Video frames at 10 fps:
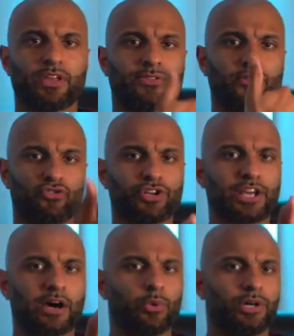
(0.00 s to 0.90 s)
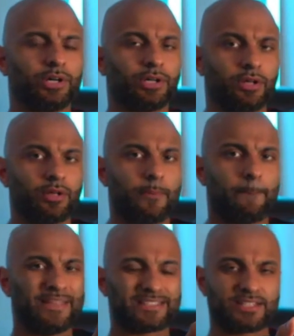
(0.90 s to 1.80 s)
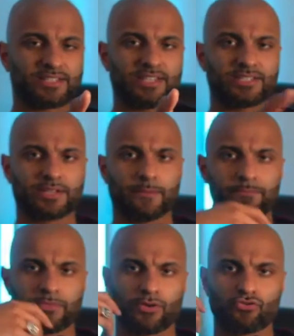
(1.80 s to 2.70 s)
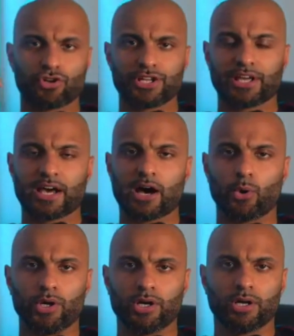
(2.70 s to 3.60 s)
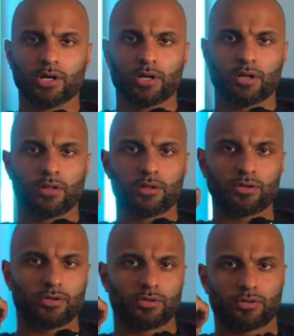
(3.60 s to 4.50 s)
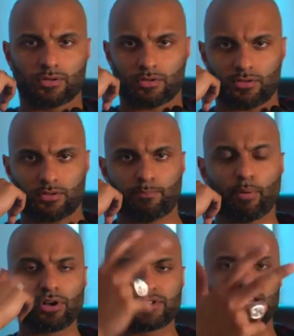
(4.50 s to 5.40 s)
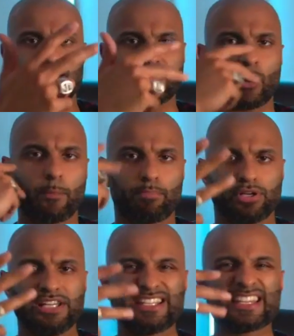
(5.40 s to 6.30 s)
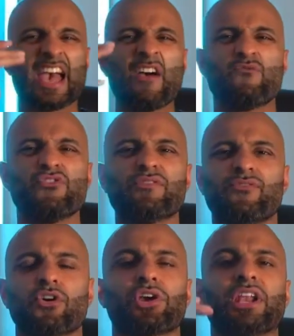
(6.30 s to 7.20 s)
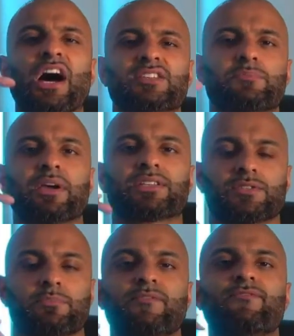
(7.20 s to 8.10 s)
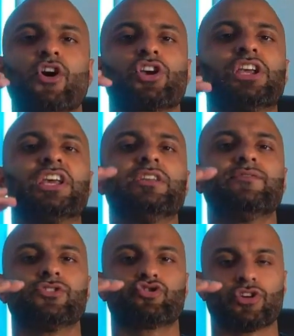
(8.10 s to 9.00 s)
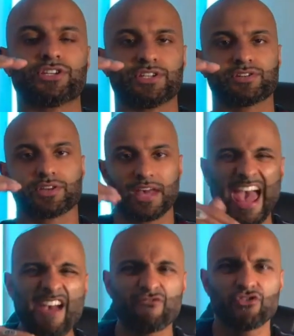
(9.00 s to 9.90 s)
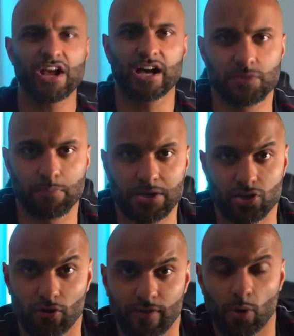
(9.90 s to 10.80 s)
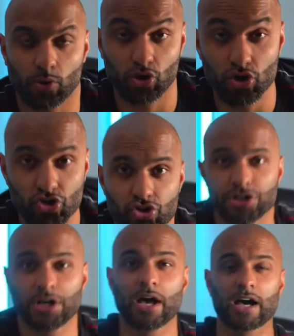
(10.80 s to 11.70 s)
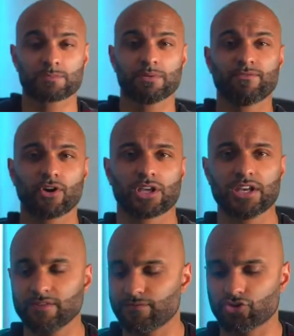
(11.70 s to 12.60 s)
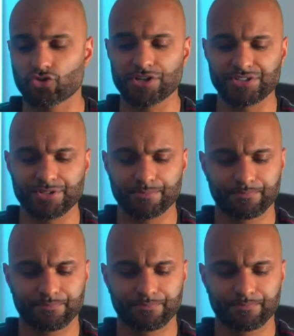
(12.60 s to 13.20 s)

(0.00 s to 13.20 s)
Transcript: They're running our businesses. They're running our politics, our police. Every fucking aspect has been fucking infiltrated. Every aspect of our country has been fucking infiltrated.